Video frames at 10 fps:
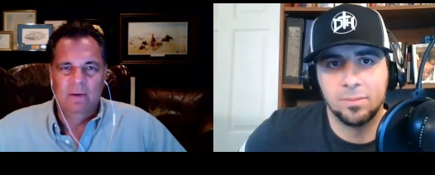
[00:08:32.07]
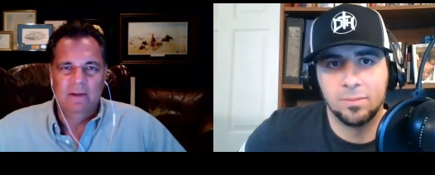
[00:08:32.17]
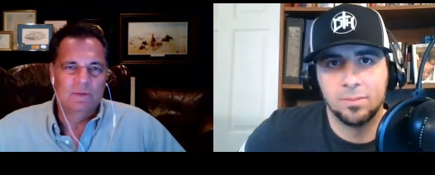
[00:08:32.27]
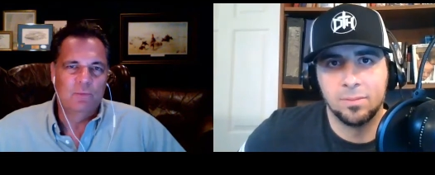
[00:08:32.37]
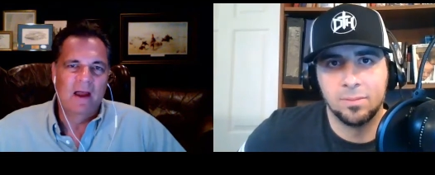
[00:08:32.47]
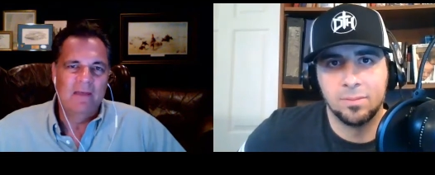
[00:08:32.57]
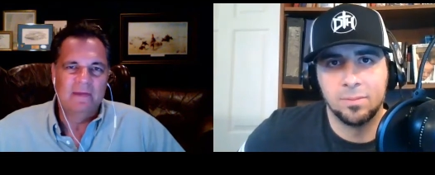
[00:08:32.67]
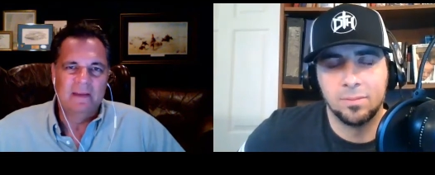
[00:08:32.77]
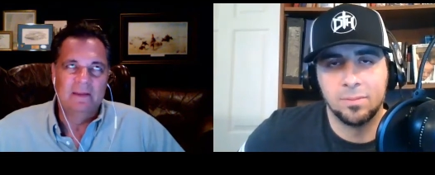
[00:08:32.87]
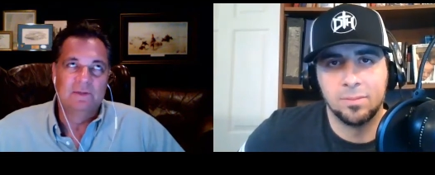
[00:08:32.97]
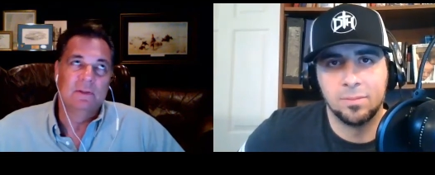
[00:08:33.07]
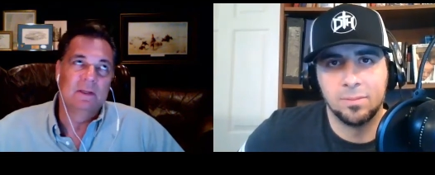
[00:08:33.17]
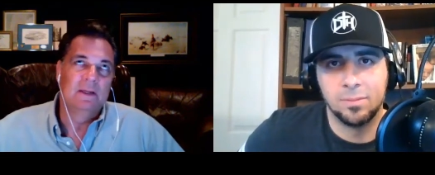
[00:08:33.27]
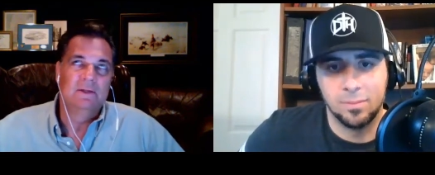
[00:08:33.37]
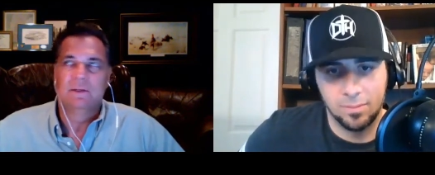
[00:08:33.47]
Speaker 1: his wife and kids are in the
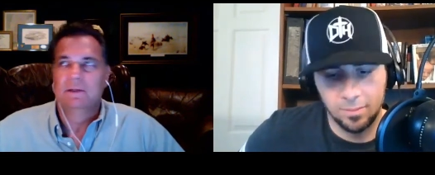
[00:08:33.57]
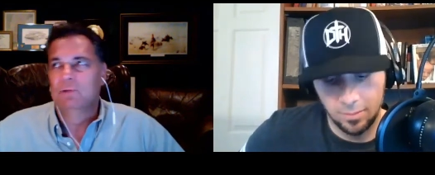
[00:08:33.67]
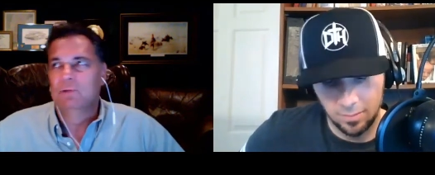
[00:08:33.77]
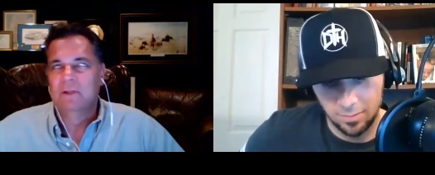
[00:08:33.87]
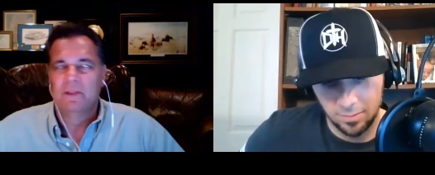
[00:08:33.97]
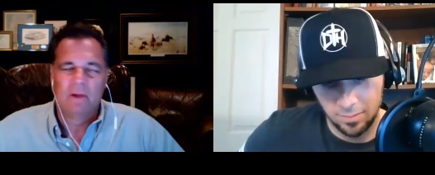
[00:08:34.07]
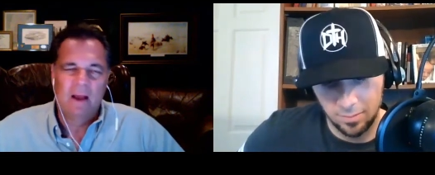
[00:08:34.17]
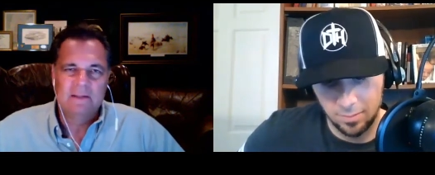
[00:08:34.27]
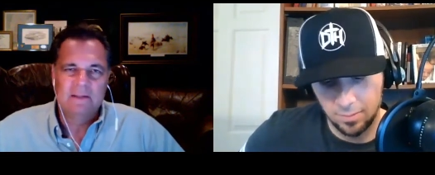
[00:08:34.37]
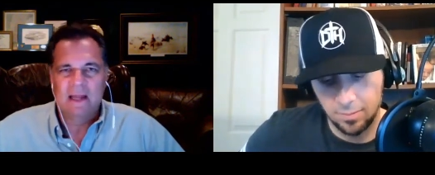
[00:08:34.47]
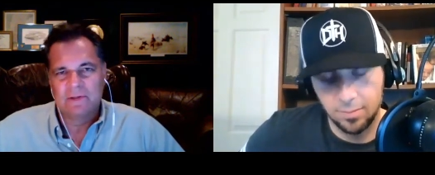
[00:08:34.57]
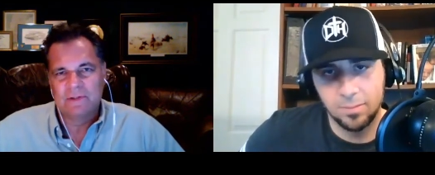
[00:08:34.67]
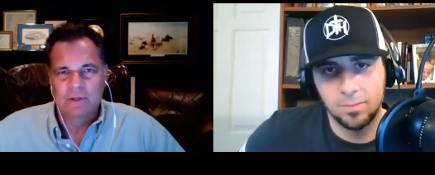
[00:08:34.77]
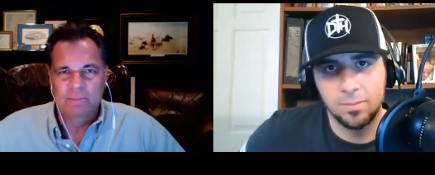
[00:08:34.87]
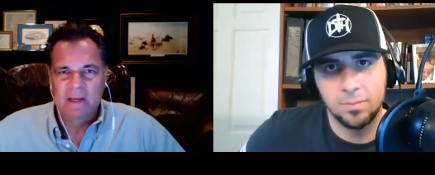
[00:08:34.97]
kitchen rolling their eyes at how
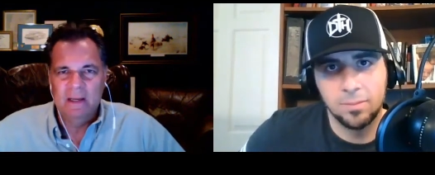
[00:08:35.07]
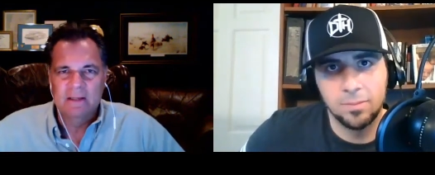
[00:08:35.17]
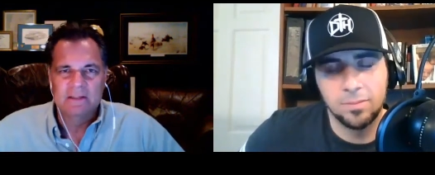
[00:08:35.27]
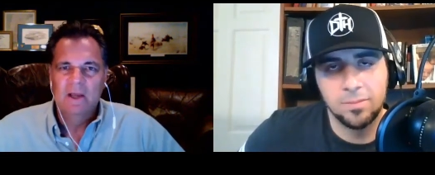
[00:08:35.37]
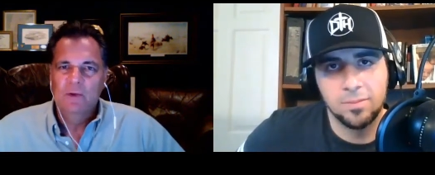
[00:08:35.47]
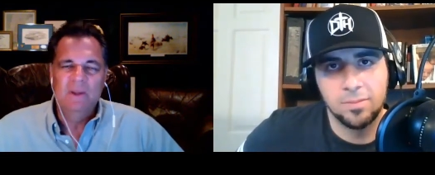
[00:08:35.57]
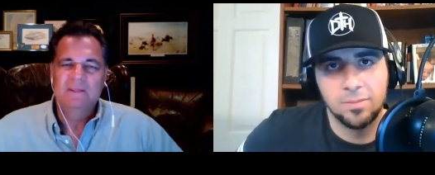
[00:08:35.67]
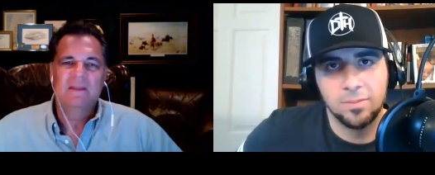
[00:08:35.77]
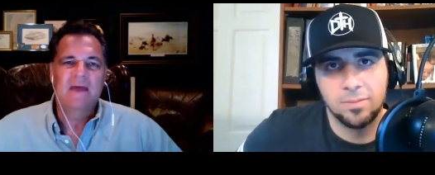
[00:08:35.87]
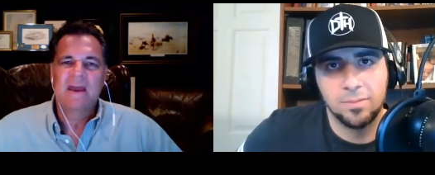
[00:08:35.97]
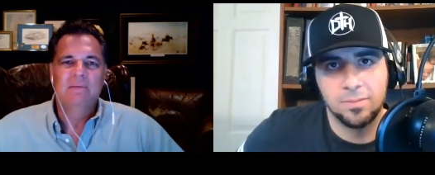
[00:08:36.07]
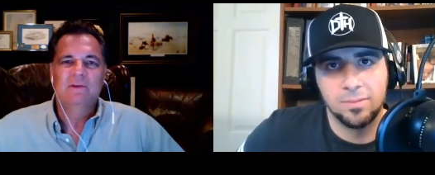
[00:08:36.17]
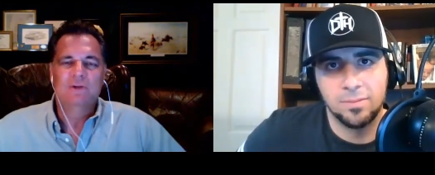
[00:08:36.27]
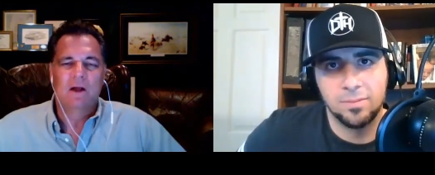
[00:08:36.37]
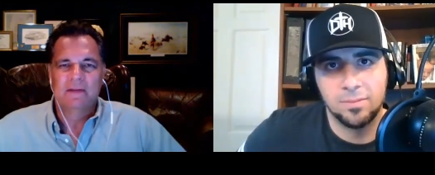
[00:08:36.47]
stupid he is. We see that image
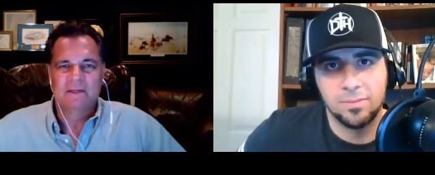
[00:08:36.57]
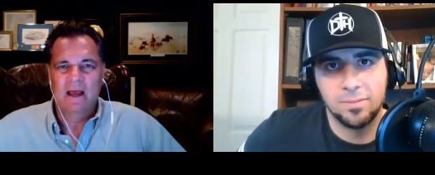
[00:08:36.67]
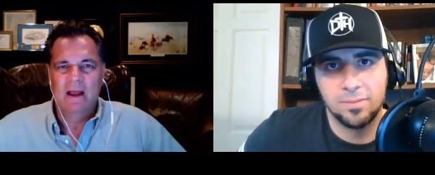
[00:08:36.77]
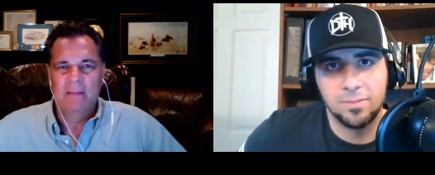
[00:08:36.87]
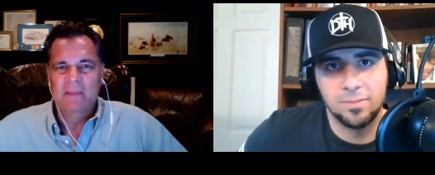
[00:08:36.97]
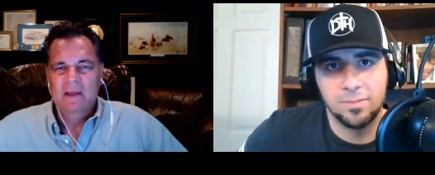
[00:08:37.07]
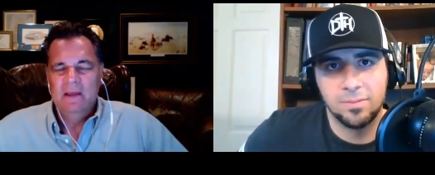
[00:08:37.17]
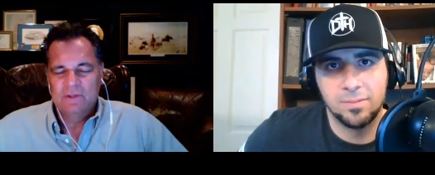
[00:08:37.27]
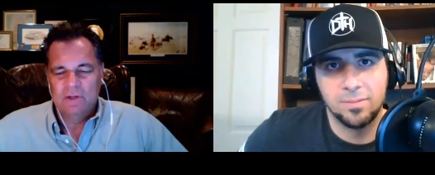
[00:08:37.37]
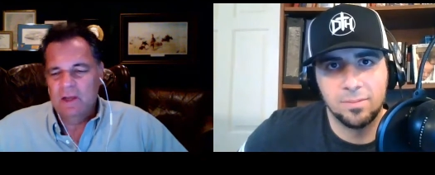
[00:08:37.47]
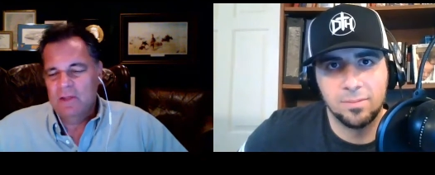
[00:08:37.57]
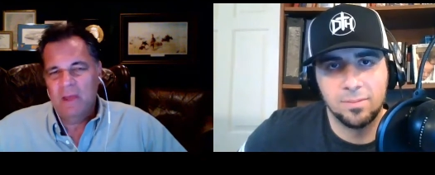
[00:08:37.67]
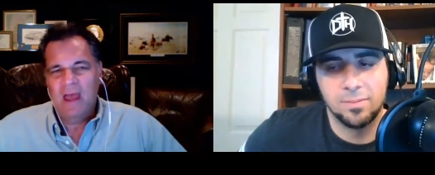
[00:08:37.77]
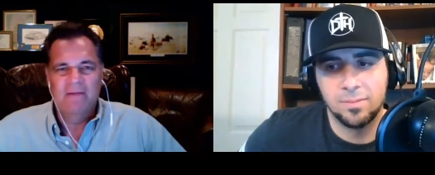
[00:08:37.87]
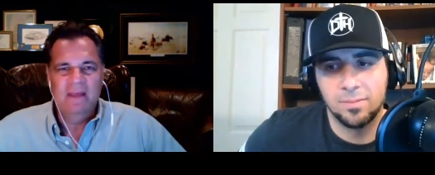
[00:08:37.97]
all the time. So you either
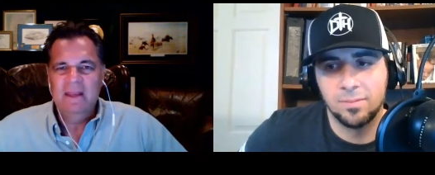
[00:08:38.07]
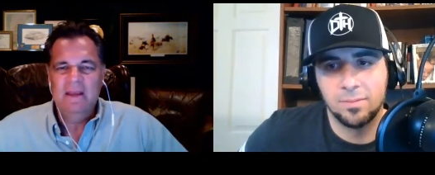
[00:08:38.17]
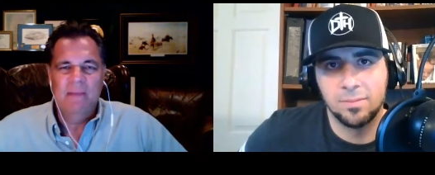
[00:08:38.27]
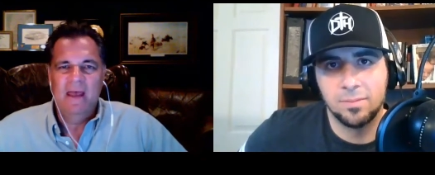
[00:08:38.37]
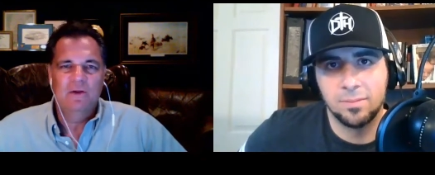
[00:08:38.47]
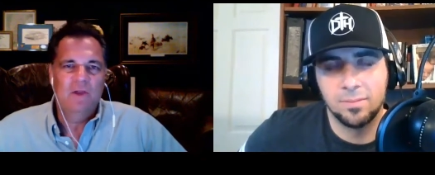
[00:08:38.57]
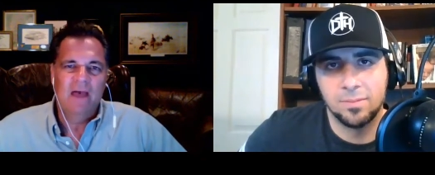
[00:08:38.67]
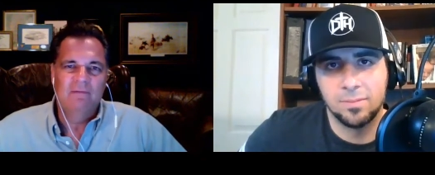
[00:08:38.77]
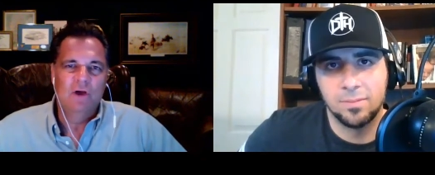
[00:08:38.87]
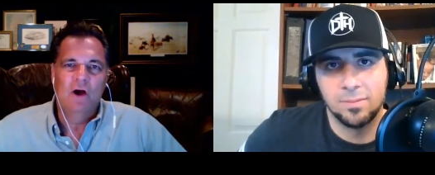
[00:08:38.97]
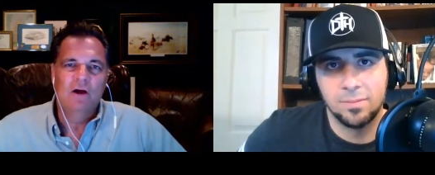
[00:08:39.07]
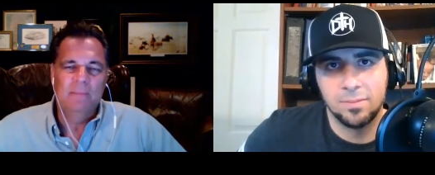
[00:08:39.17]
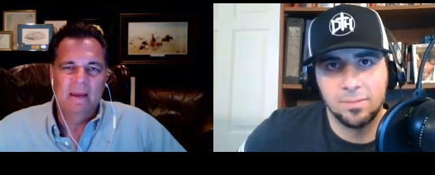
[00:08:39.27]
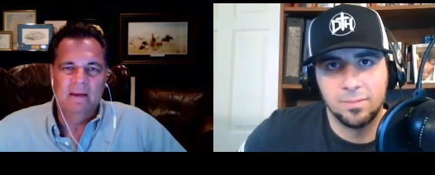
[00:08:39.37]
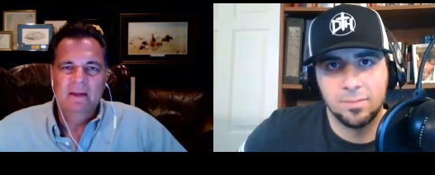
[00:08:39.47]
have idiot man or you have dog
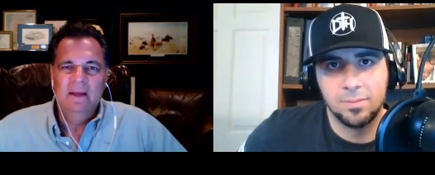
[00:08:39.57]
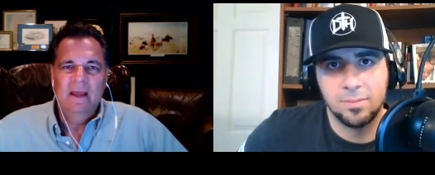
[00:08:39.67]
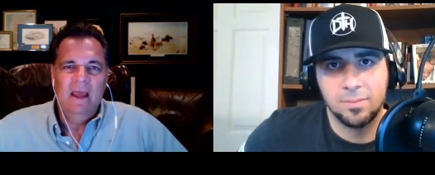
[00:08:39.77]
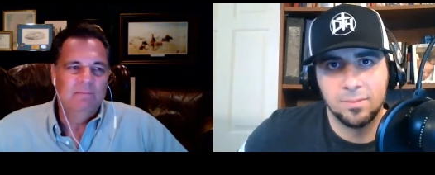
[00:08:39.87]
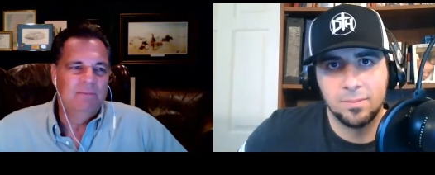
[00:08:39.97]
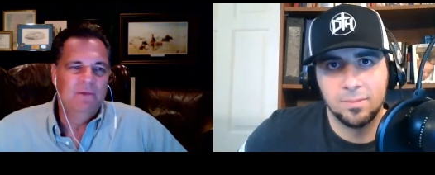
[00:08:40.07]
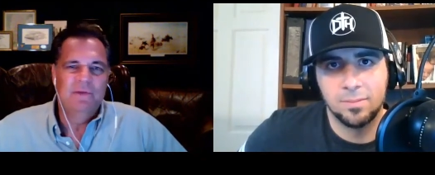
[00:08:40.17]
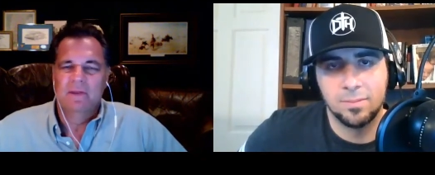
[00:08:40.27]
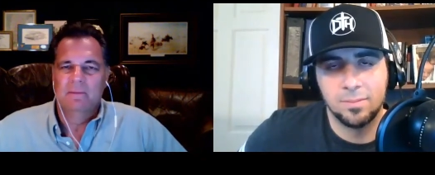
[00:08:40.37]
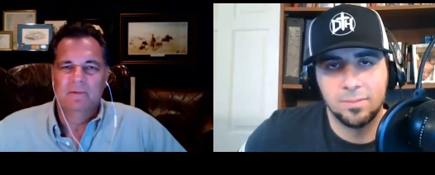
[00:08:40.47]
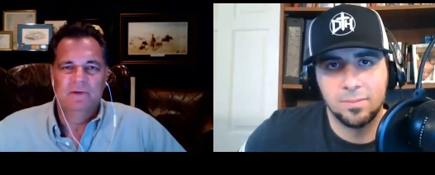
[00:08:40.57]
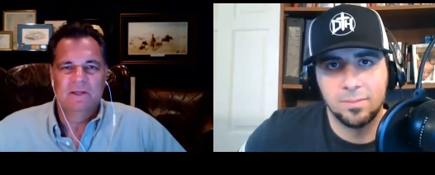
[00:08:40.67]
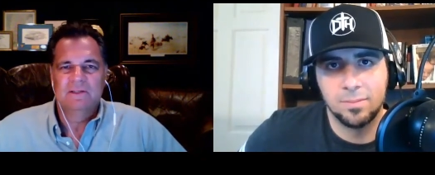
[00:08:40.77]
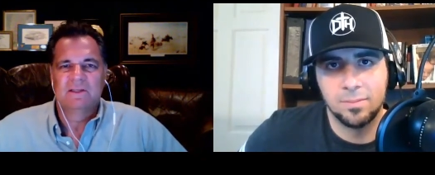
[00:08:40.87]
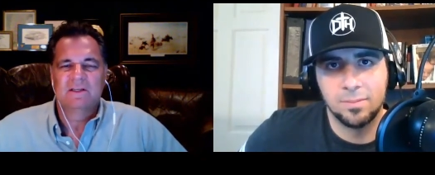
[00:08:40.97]
man and both of them are just
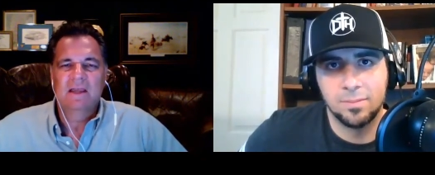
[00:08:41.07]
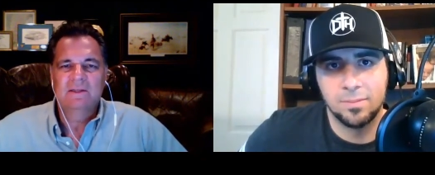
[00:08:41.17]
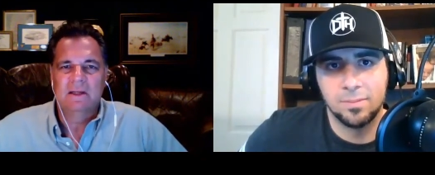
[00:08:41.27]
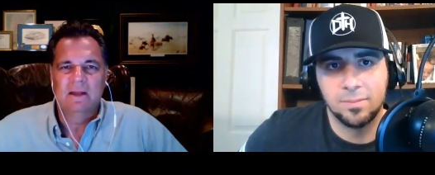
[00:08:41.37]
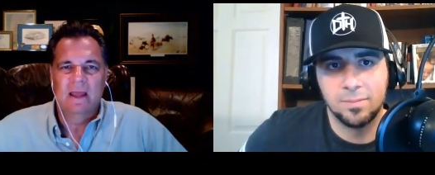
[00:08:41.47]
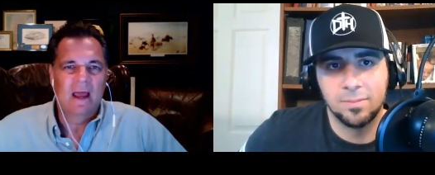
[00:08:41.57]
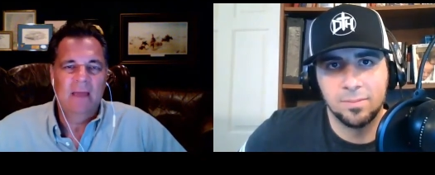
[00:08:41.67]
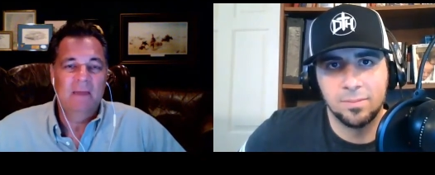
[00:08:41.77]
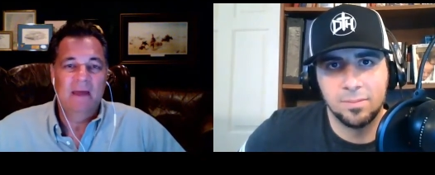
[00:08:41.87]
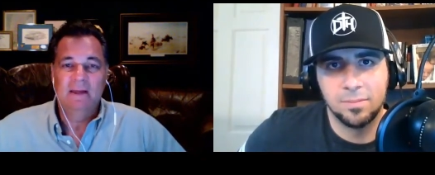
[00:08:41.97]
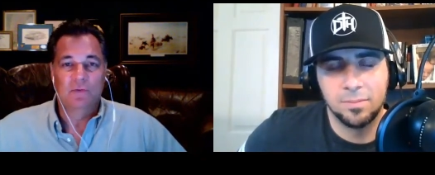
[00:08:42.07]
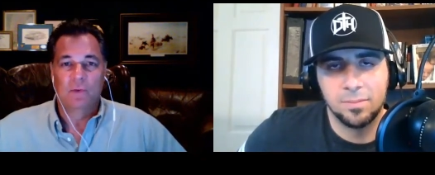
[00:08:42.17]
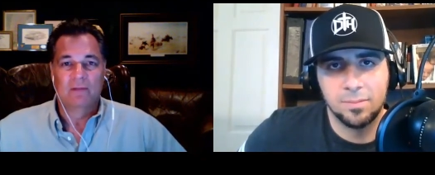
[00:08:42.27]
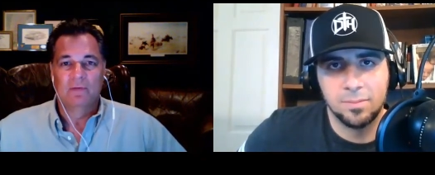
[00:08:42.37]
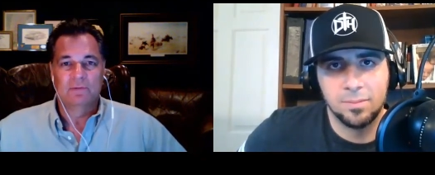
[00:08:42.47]
disgusting. And I'm not either one
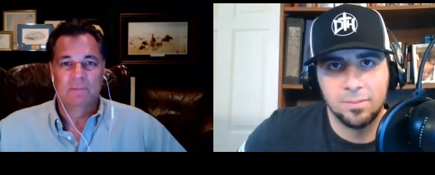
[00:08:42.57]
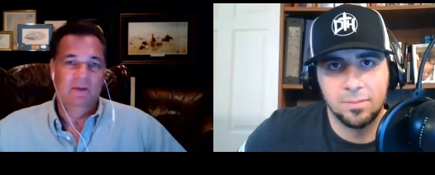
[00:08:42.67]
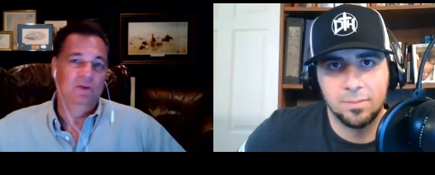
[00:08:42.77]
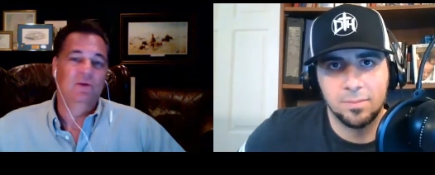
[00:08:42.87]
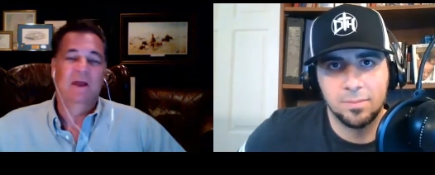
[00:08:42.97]
of those men. You're not